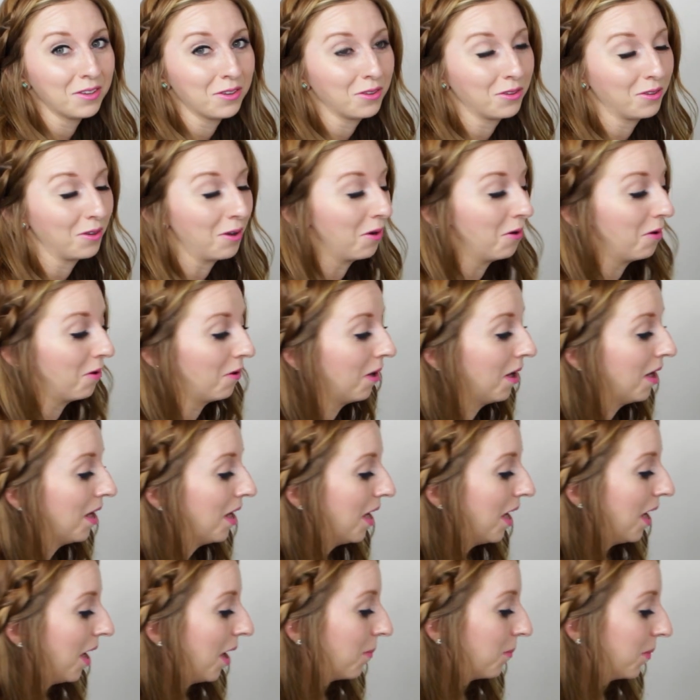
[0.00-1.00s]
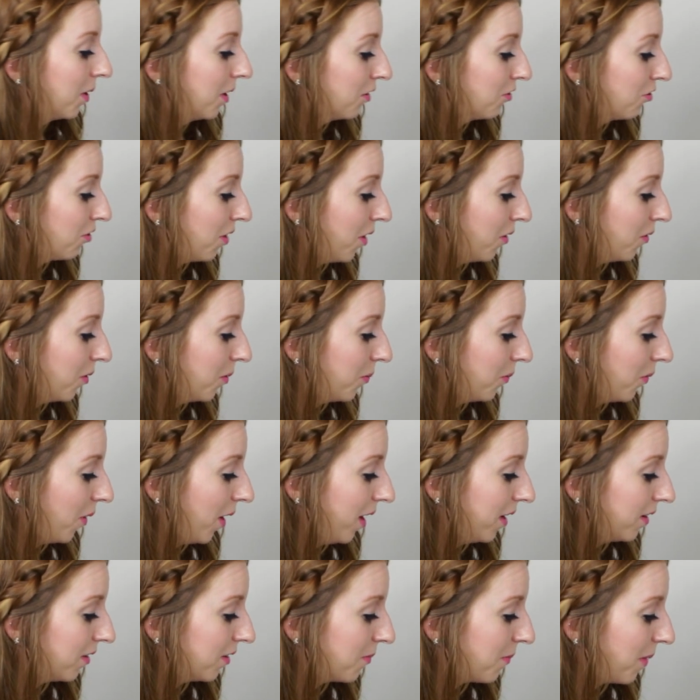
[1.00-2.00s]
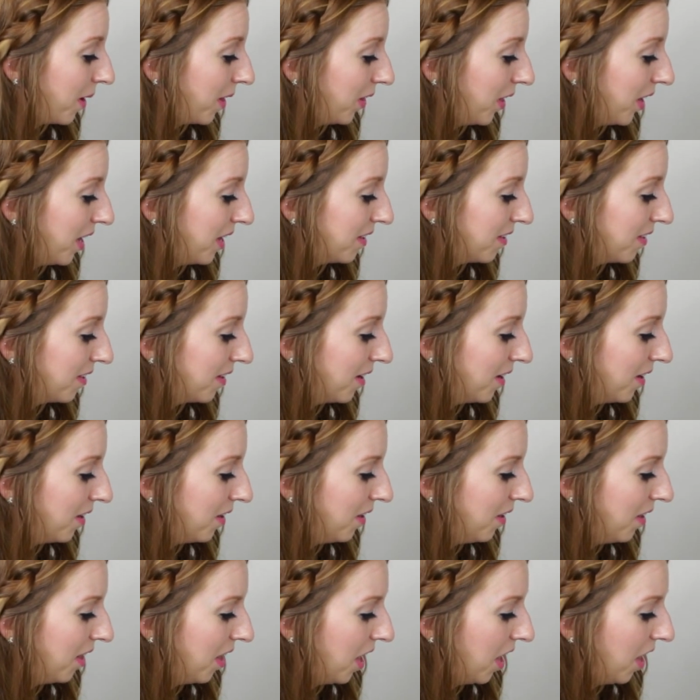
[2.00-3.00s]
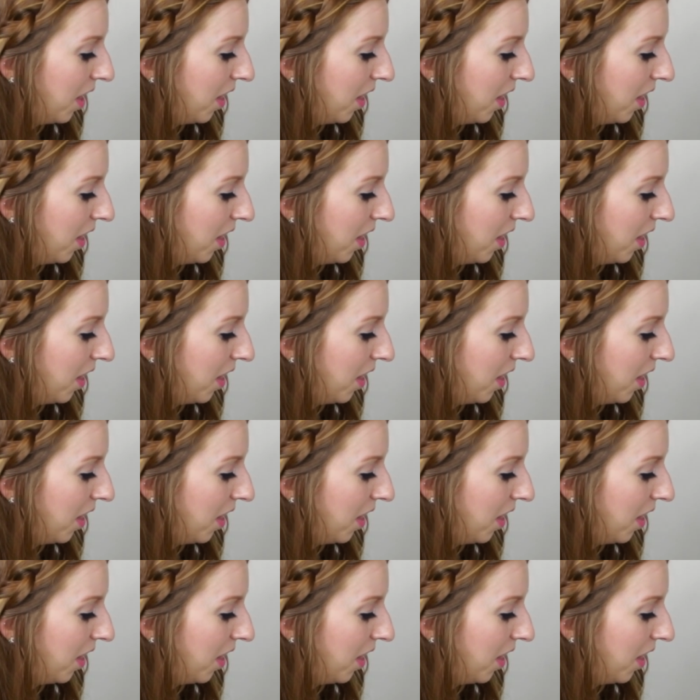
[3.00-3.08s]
So I'm gonna try to apply it to my leg still,